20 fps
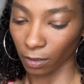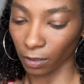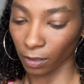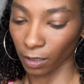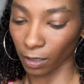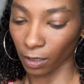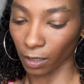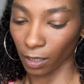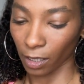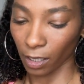
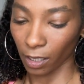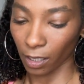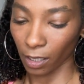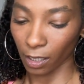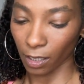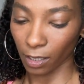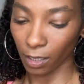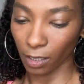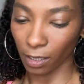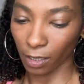And
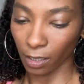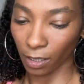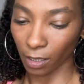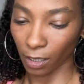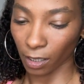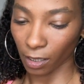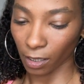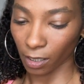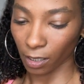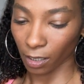then
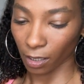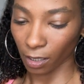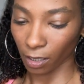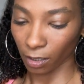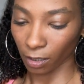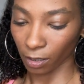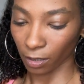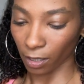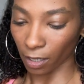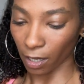this
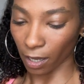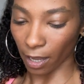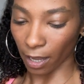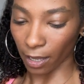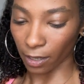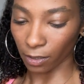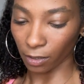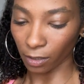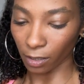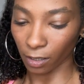
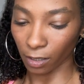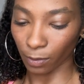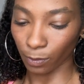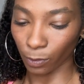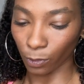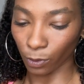out some